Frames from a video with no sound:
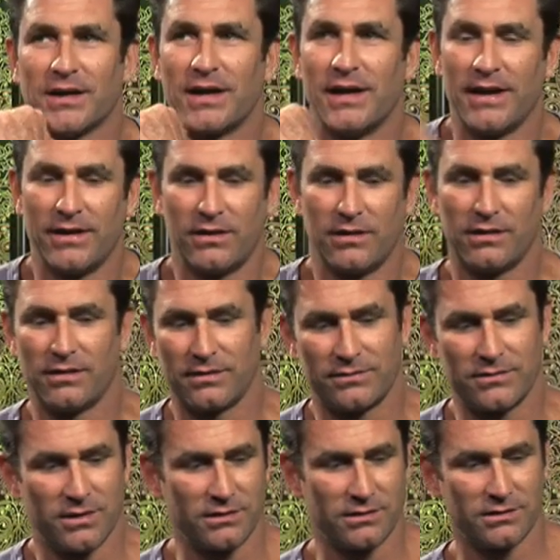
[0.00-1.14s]
And I've
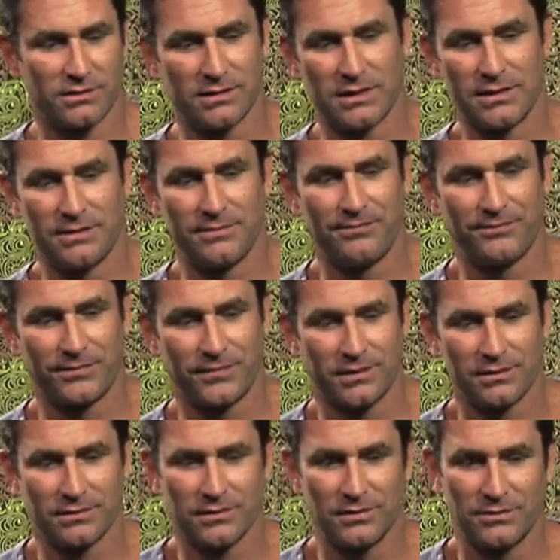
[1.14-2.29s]
got a
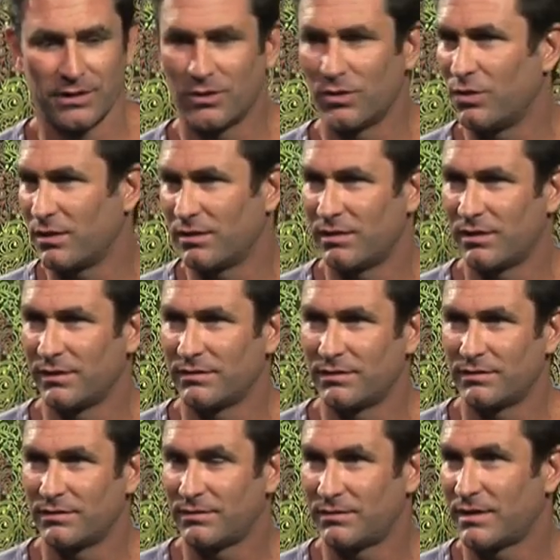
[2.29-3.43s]
little recorder that I
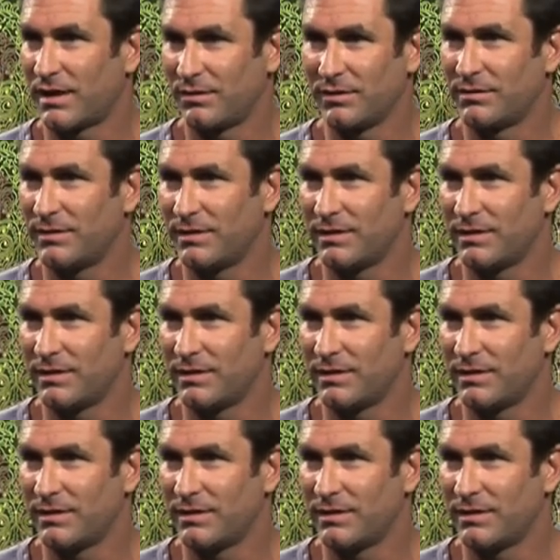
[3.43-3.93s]
just take with me,